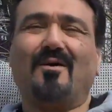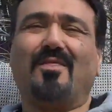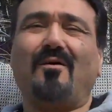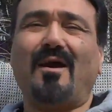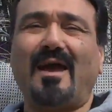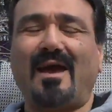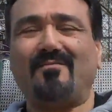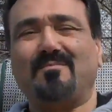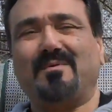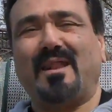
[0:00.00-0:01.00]
Although I
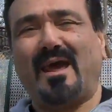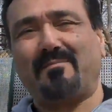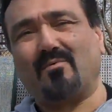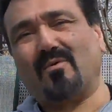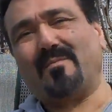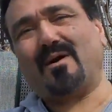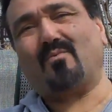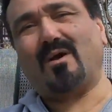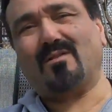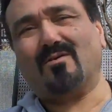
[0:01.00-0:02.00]
haven't been happy with my
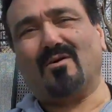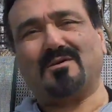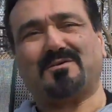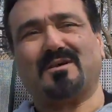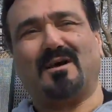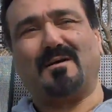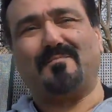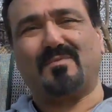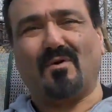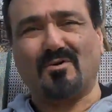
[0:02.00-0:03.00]
weight loss,
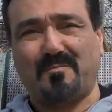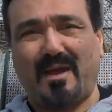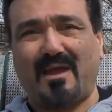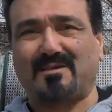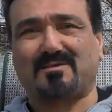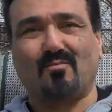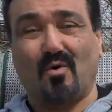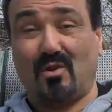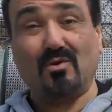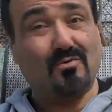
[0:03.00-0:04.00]
those pants
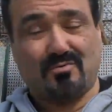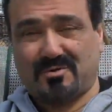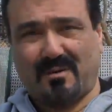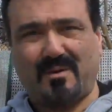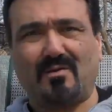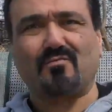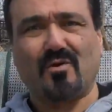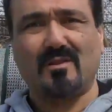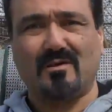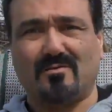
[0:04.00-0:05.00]
were loose. I mean,
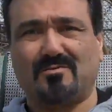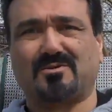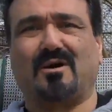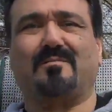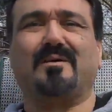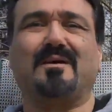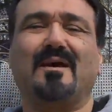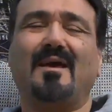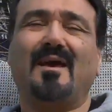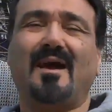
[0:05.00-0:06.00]
really loose on me.
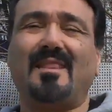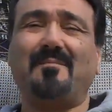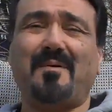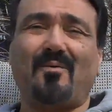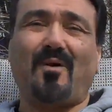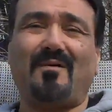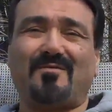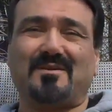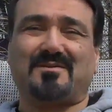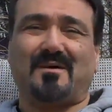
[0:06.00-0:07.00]
And then my
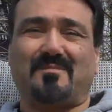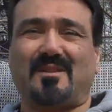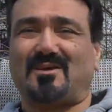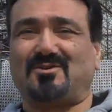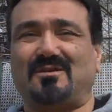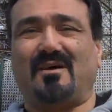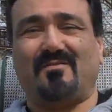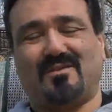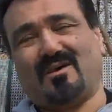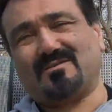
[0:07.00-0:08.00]
wife did something that she
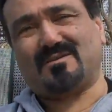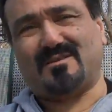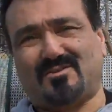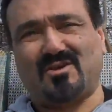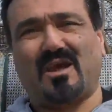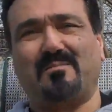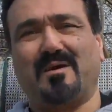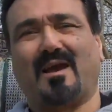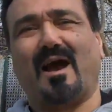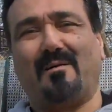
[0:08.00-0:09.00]
never does, and she gave
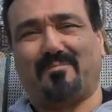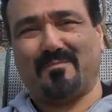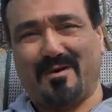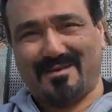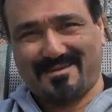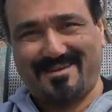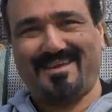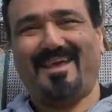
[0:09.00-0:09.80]
me a compliment.